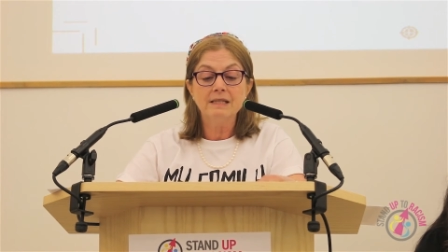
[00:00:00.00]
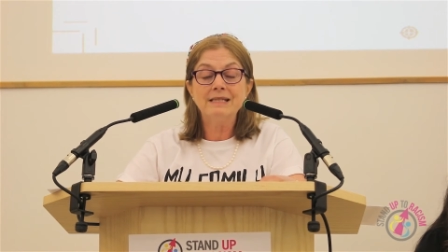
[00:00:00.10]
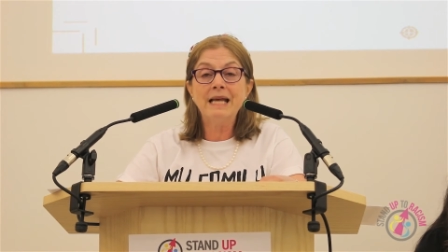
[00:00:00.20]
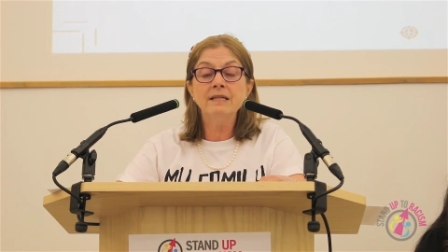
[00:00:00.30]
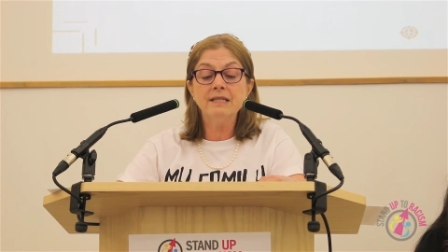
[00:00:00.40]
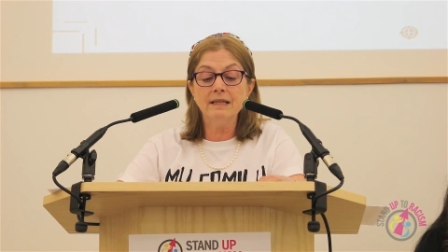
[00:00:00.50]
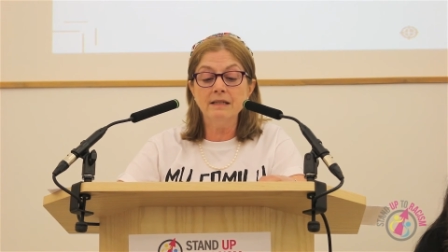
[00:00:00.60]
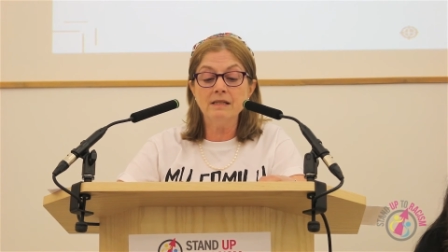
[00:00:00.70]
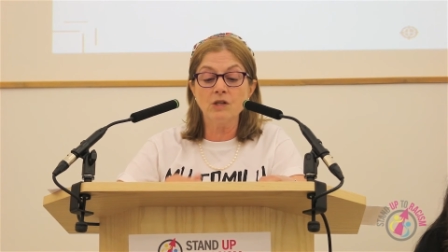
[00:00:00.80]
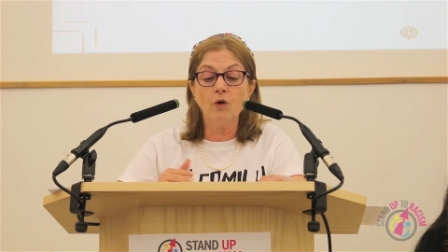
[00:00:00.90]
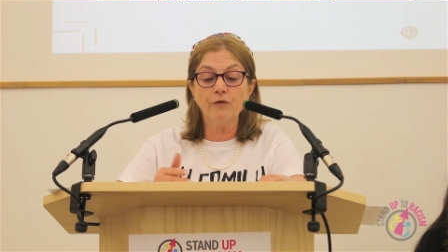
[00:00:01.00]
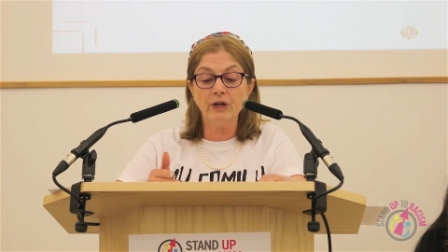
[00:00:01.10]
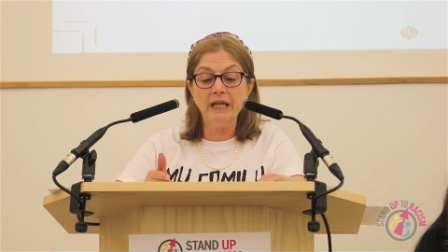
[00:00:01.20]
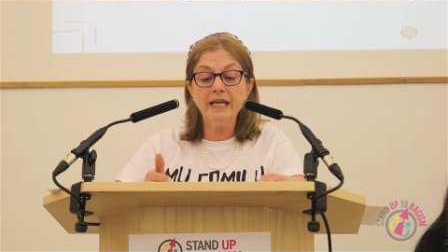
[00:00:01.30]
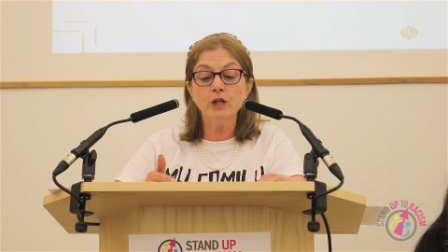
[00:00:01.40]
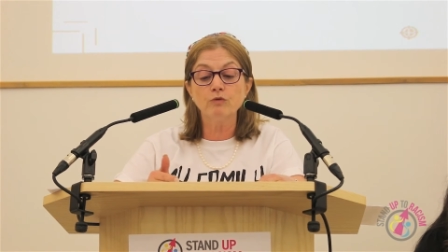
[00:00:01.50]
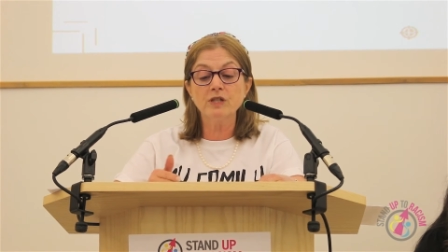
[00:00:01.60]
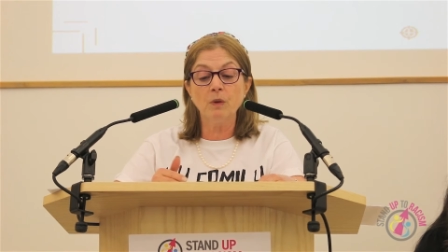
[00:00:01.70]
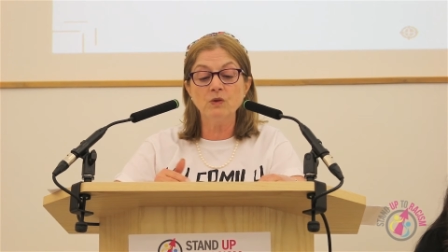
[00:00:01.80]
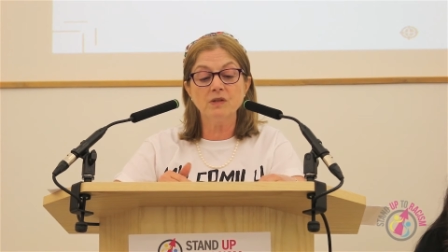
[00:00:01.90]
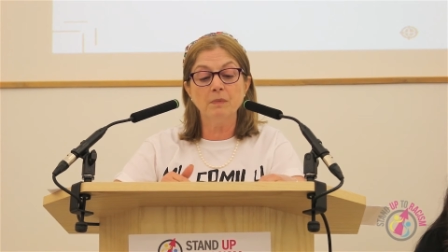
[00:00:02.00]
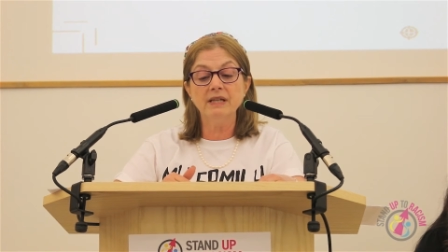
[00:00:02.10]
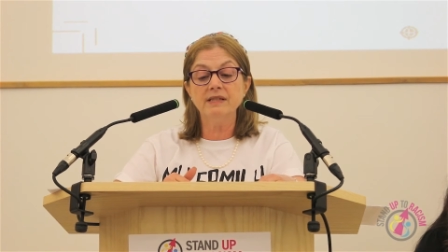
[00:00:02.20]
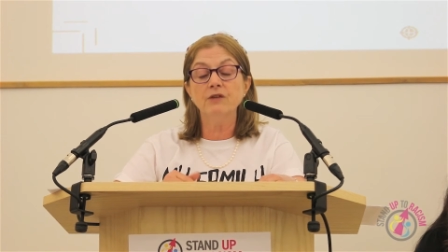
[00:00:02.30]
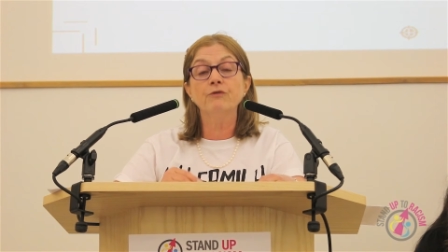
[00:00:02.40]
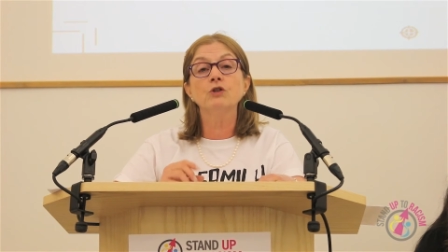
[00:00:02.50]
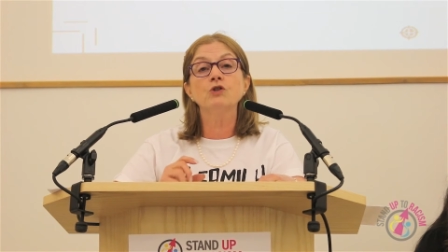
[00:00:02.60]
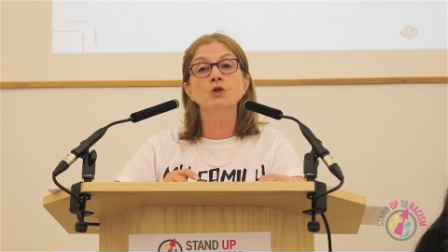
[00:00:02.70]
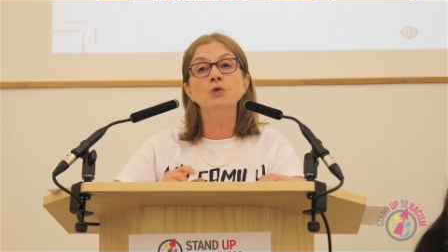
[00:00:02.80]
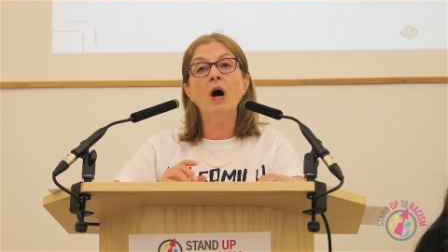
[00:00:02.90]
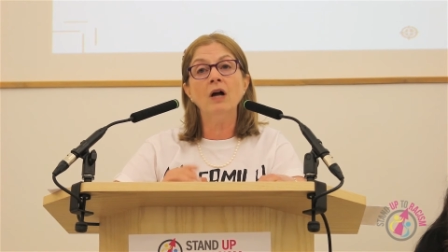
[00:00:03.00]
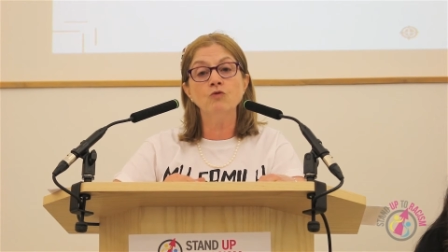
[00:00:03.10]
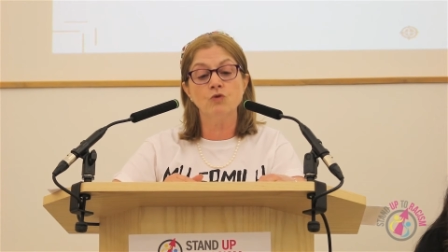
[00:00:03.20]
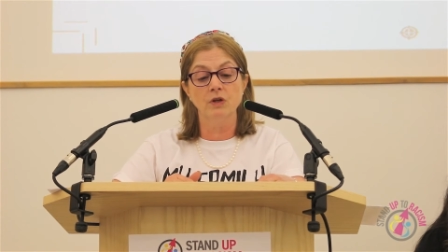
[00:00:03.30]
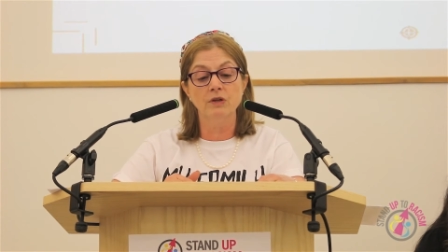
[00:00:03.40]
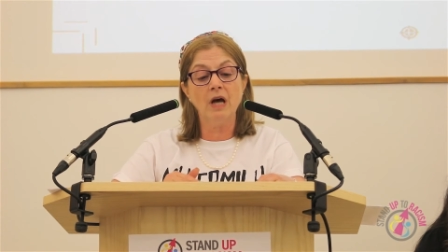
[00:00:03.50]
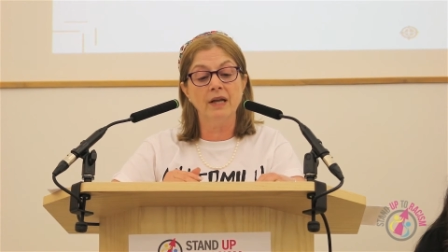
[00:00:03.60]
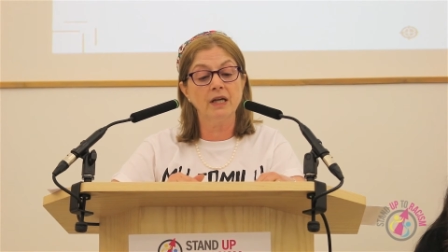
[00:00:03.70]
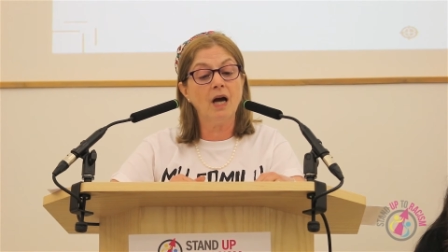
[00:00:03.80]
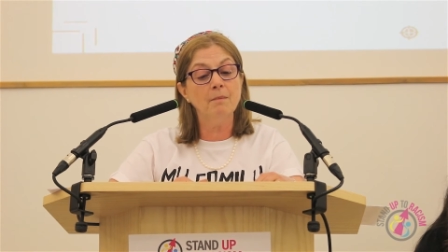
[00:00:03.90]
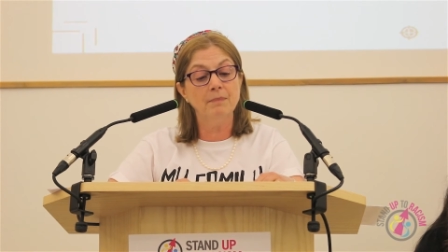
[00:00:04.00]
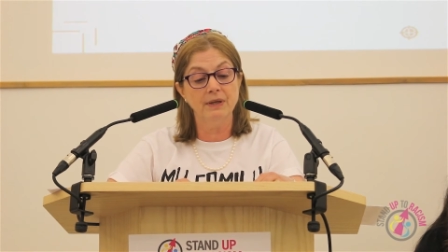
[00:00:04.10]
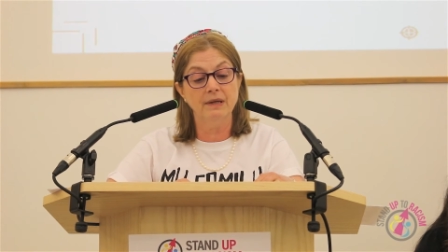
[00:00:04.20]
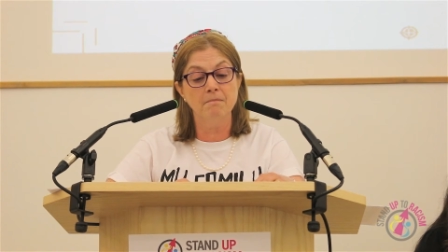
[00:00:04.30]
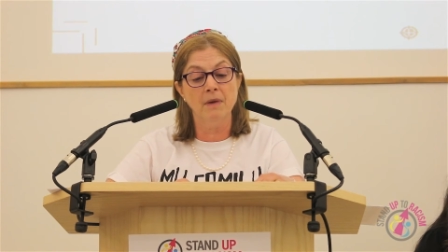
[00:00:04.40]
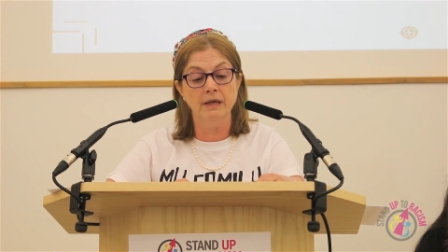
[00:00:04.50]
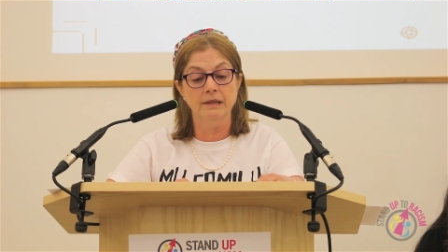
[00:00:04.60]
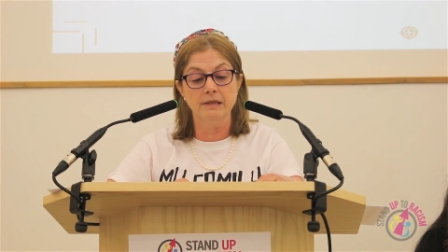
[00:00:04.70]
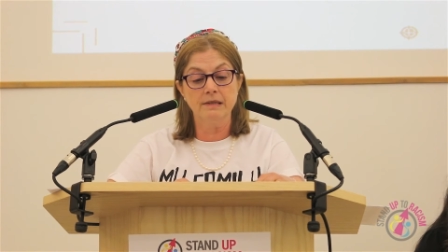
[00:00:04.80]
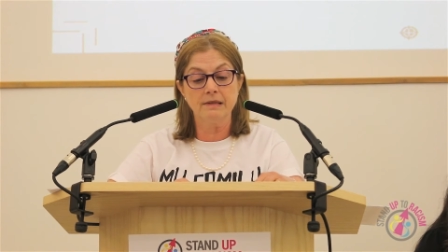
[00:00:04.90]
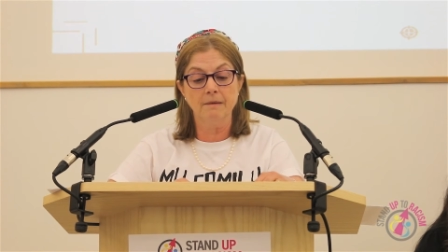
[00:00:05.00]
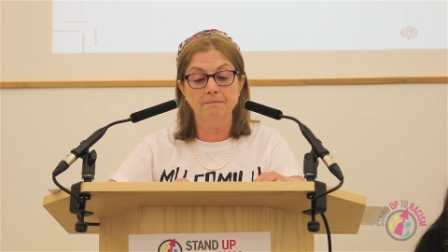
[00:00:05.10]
Centres and offering legal responsibility for 200 unaccompanied minors.